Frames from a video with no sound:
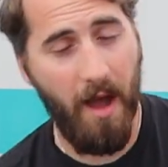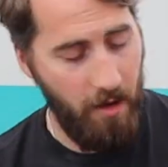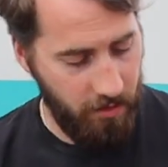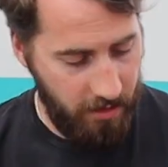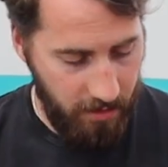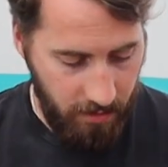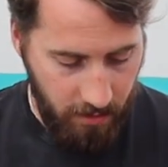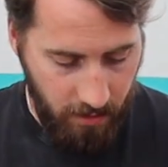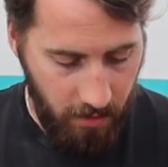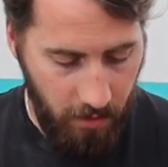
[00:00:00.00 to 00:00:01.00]
it out,
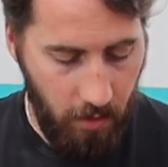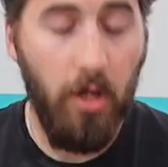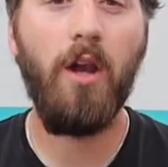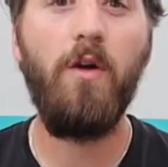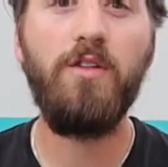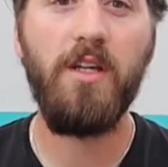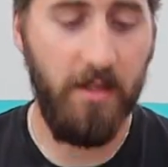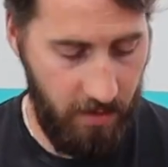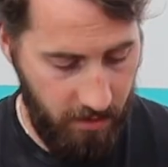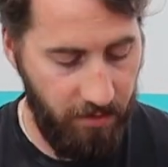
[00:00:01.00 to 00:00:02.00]
close
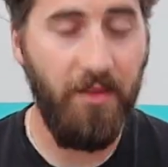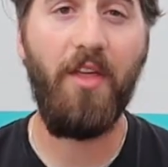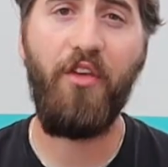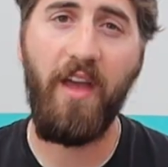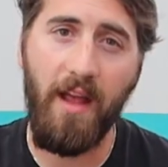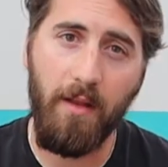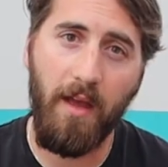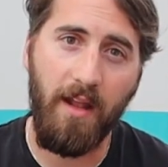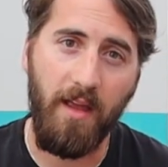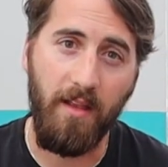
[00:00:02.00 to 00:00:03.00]
it, nothing can
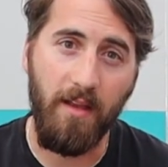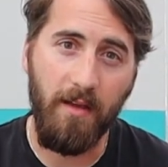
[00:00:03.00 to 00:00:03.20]
get in.